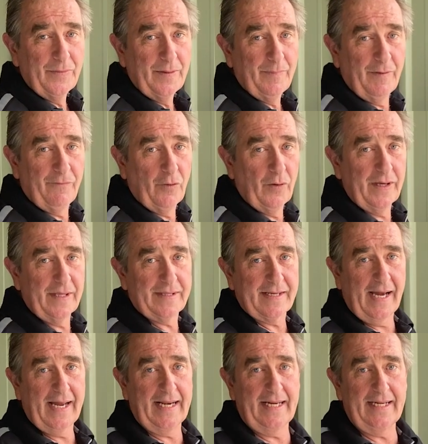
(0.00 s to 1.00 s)
before you
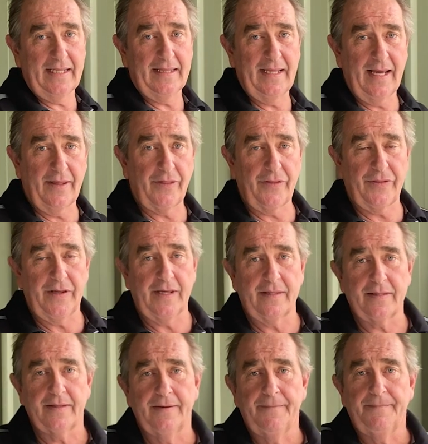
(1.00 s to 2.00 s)
start adding the other
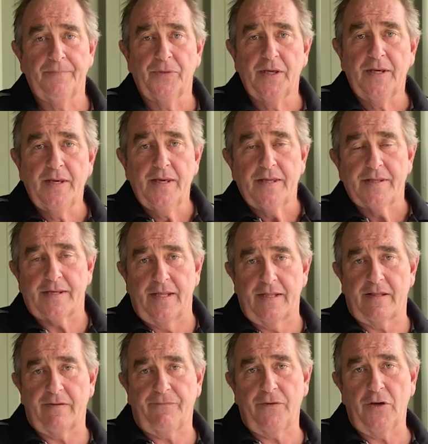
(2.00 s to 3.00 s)
things. So
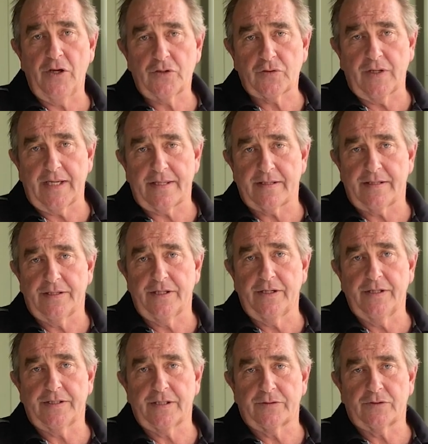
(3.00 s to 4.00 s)
there's a few tricks to
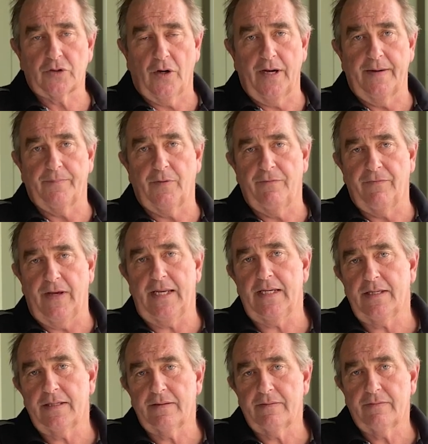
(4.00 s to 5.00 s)
do to try and
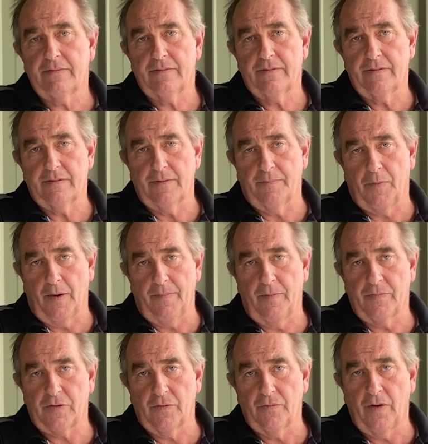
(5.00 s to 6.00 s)
prevent the
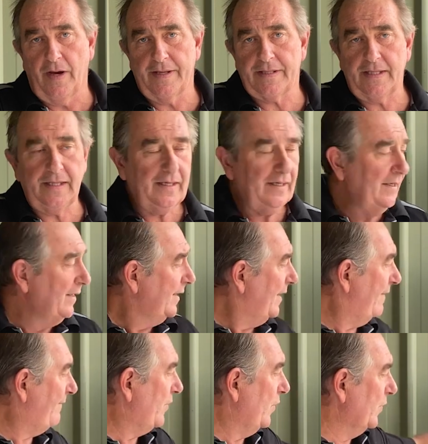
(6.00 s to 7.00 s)
problems arising.
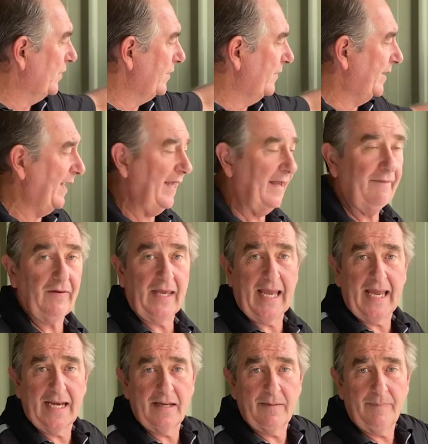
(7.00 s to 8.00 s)
If you're doing a
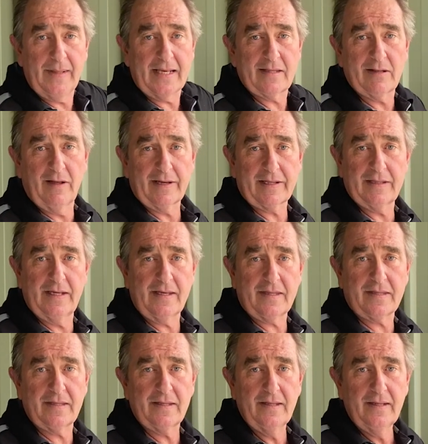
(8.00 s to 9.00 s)
heavy-handed mix like
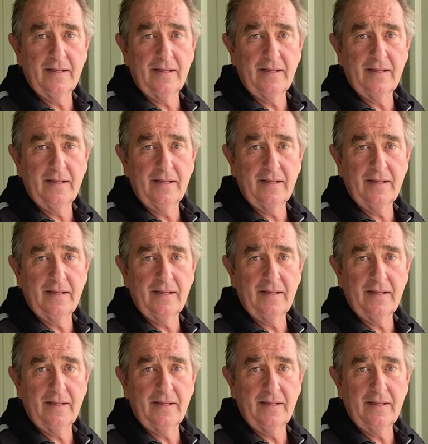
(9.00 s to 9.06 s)
this,